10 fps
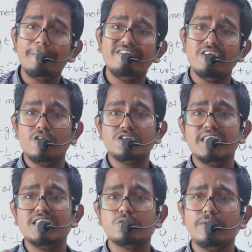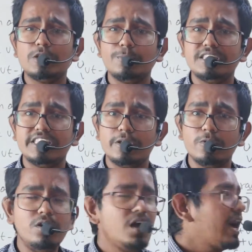my velocity is going to be
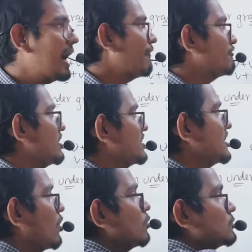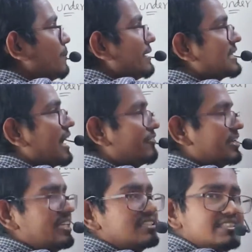0, after that also my
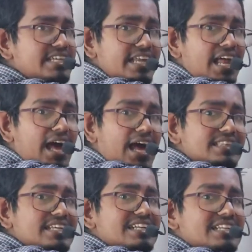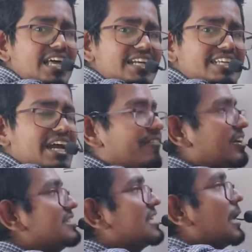gravity is there, and that
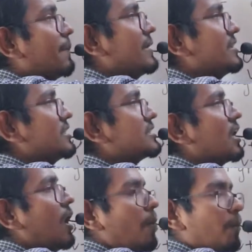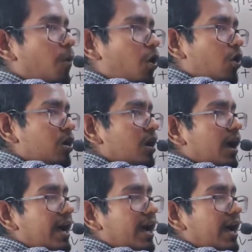gravity is helping this ball,